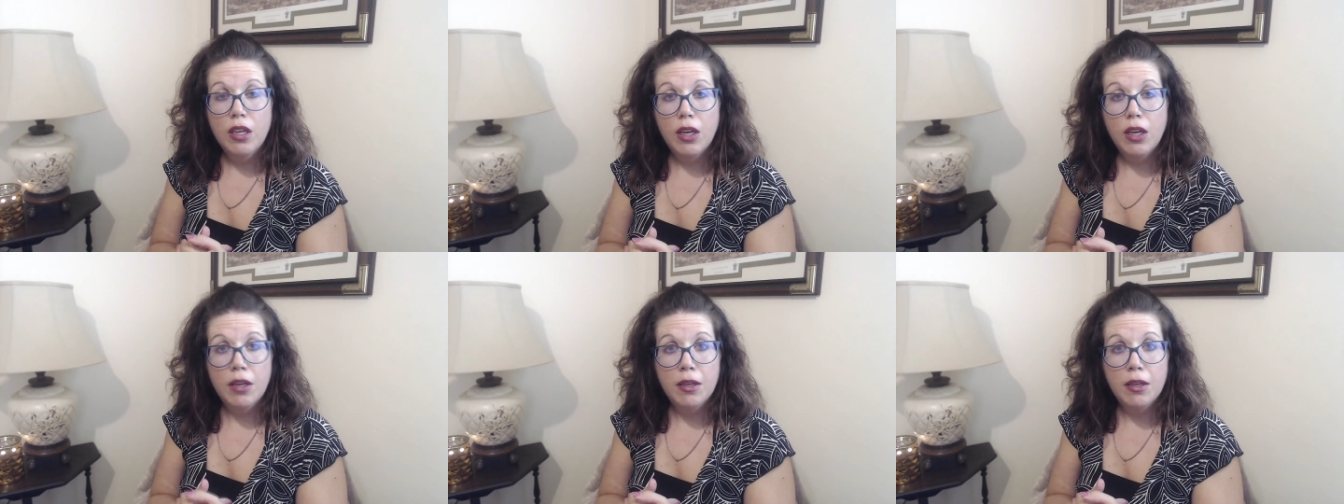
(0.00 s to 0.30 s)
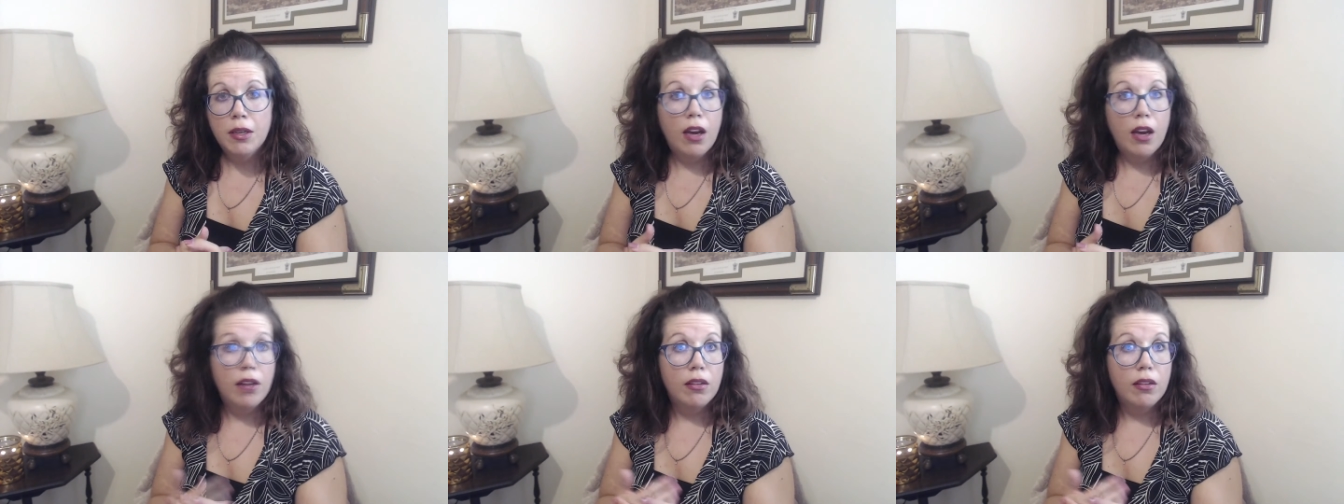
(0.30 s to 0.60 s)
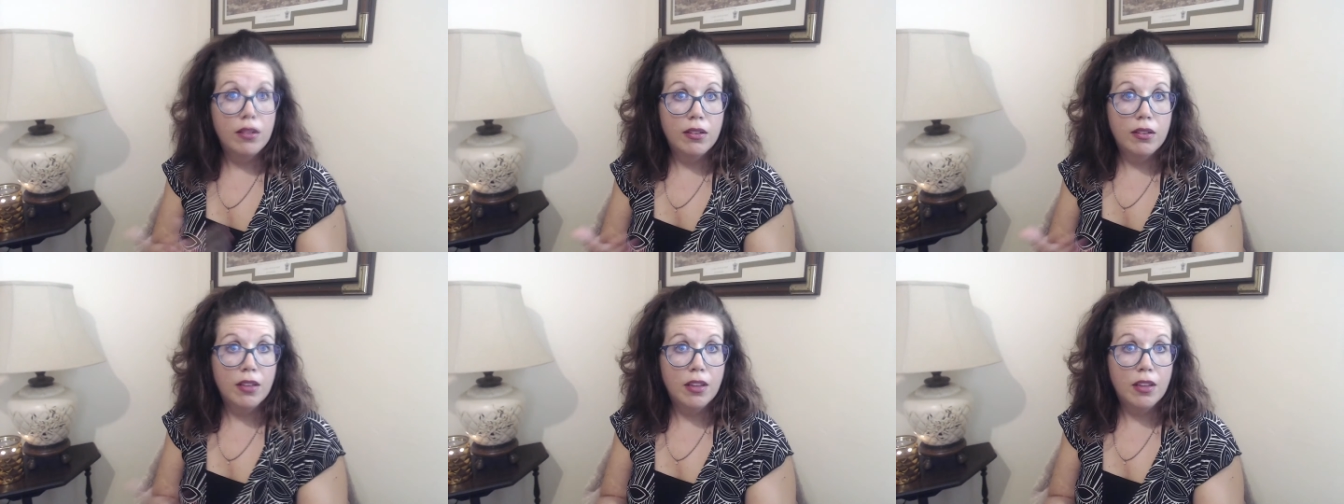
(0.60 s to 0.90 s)
And uh,
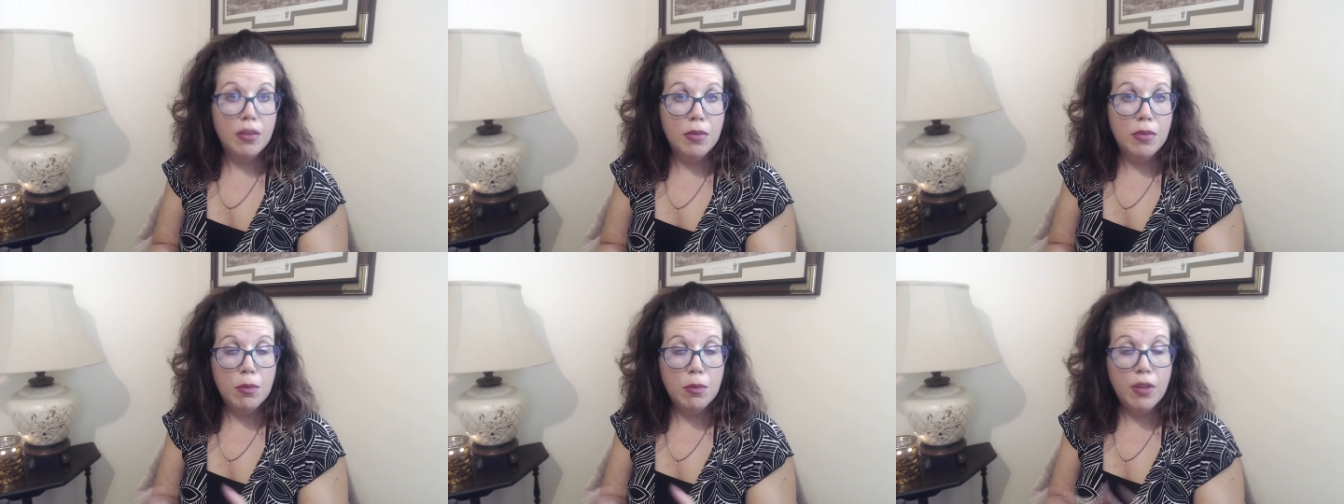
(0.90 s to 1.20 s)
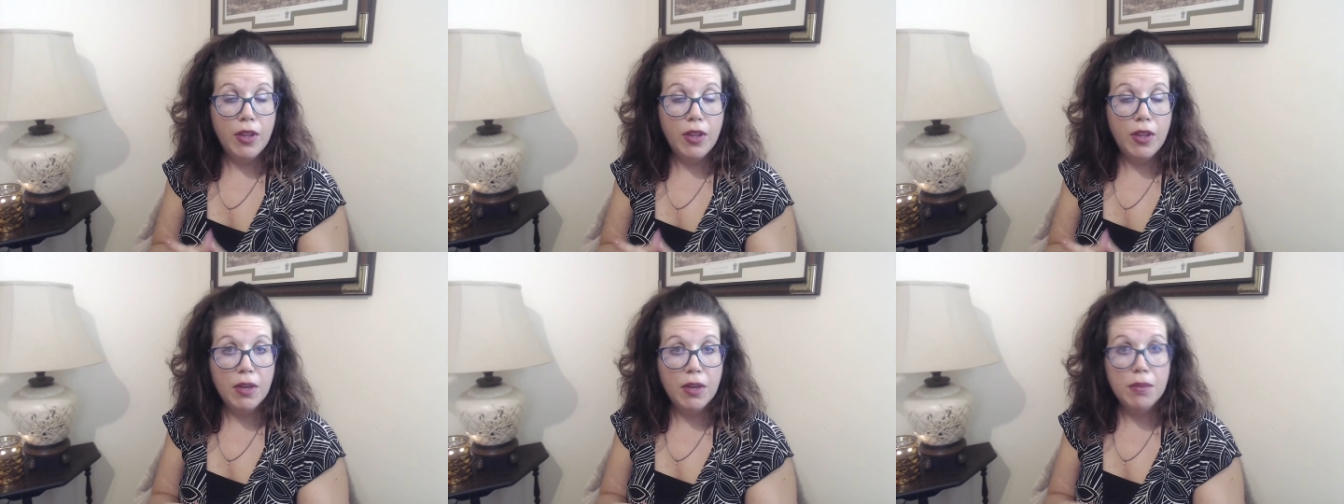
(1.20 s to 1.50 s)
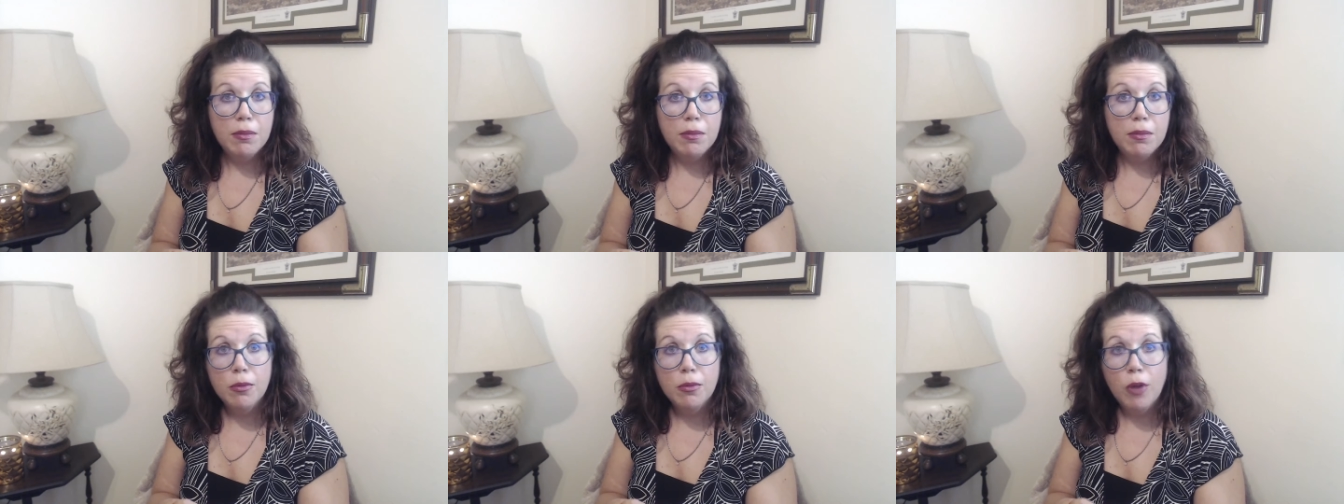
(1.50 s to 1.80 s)
some people that
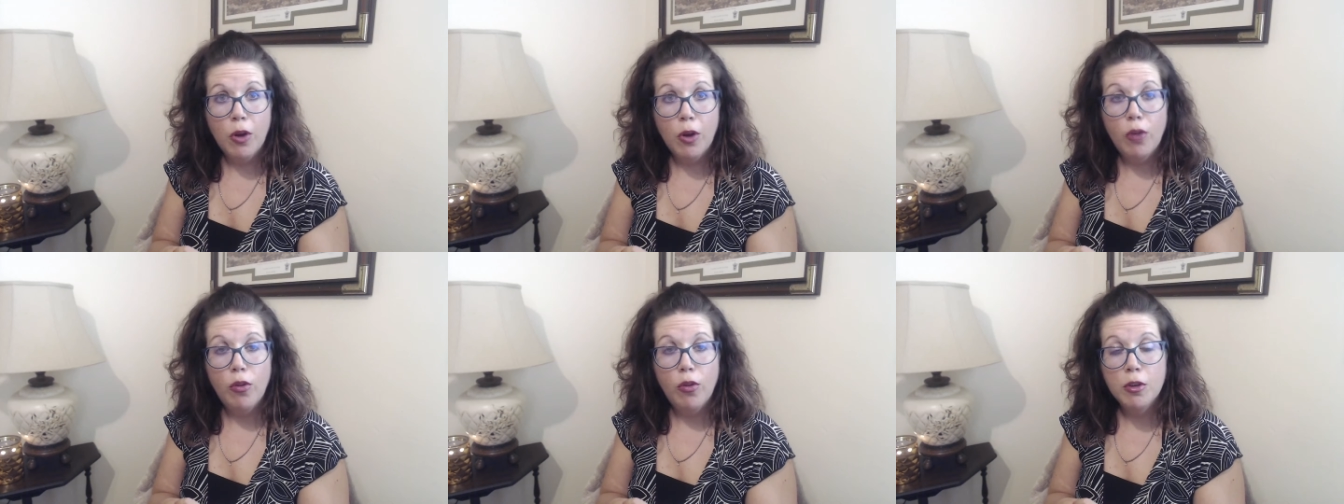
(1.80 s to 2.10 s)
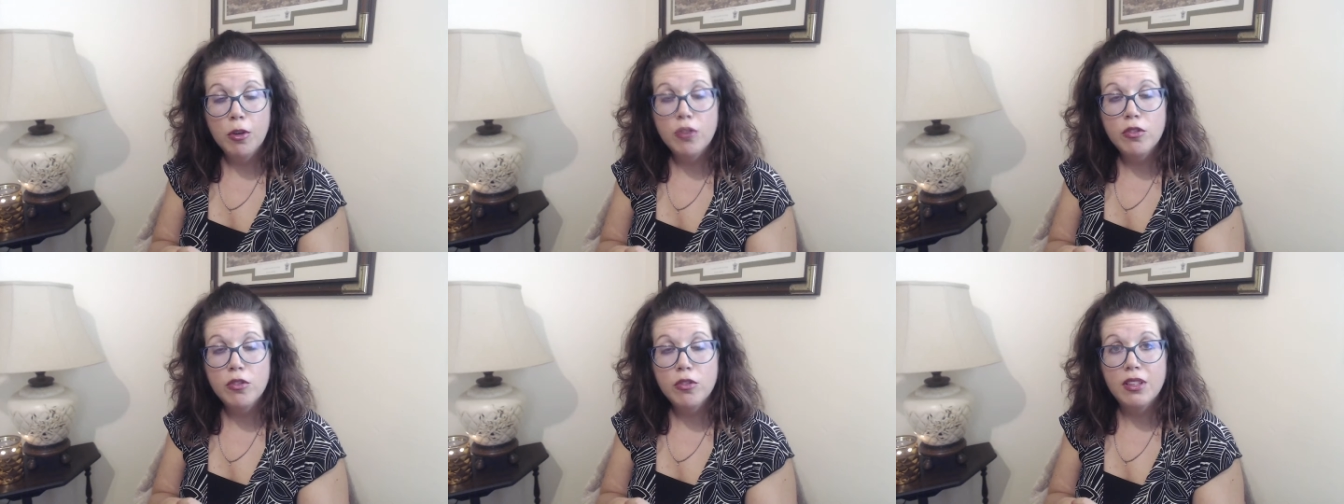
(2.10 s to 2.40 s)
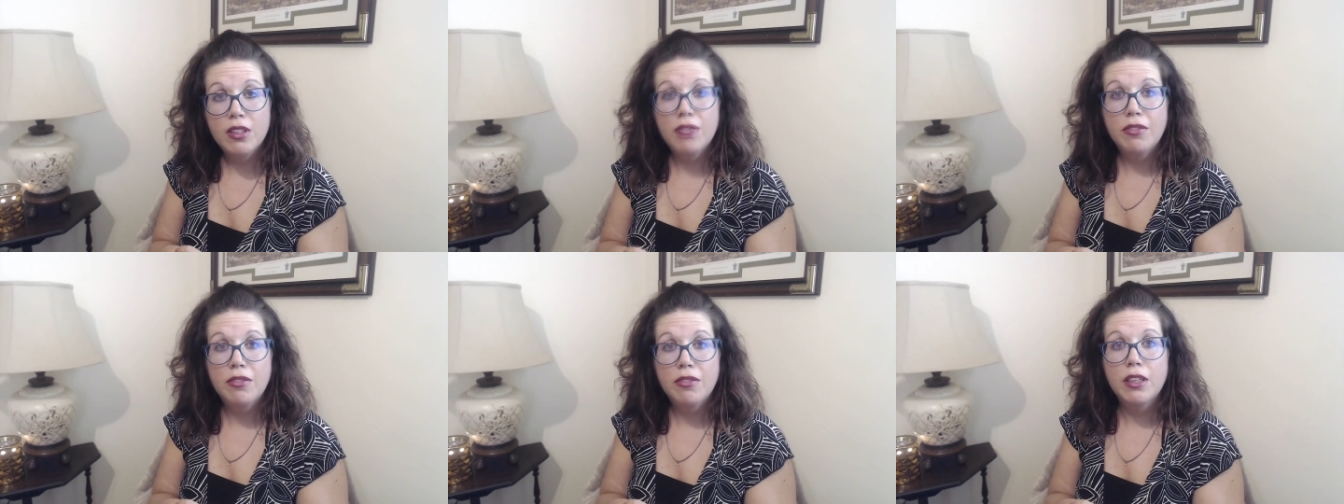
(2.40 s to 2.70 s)
might be your whole
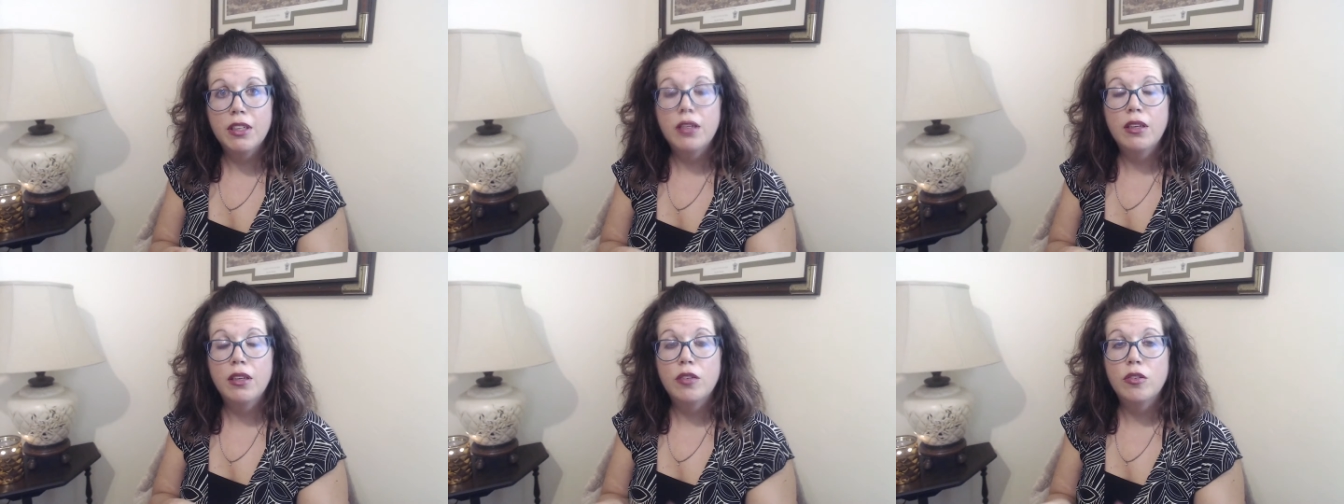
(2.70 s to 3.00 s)
emergency fund.